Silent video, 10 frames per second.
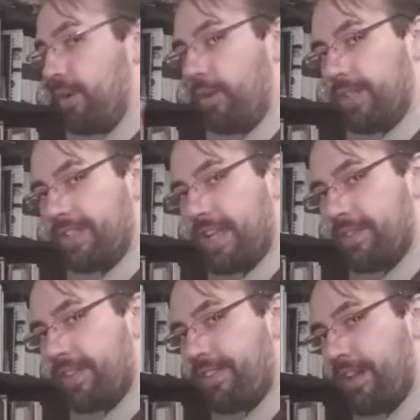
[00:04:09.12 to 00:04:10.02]
holding down
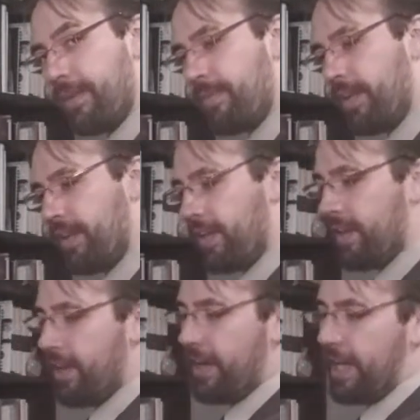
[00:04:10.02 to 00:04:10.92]
the thumb
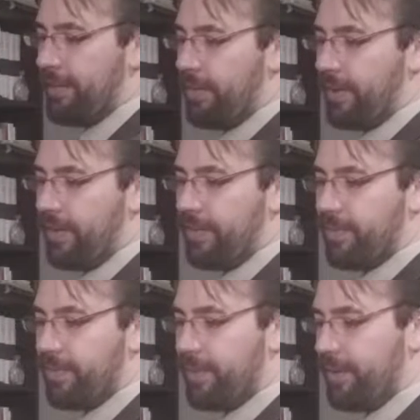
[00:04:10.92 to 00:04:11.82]
and we're
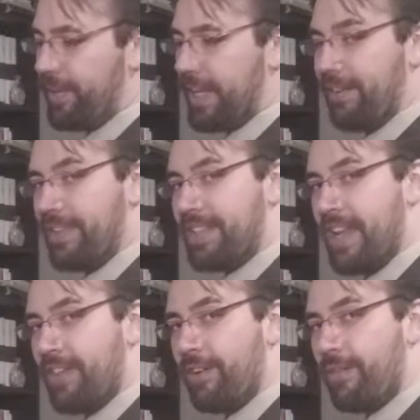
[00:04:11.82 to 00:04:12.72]
doing kind of a tethered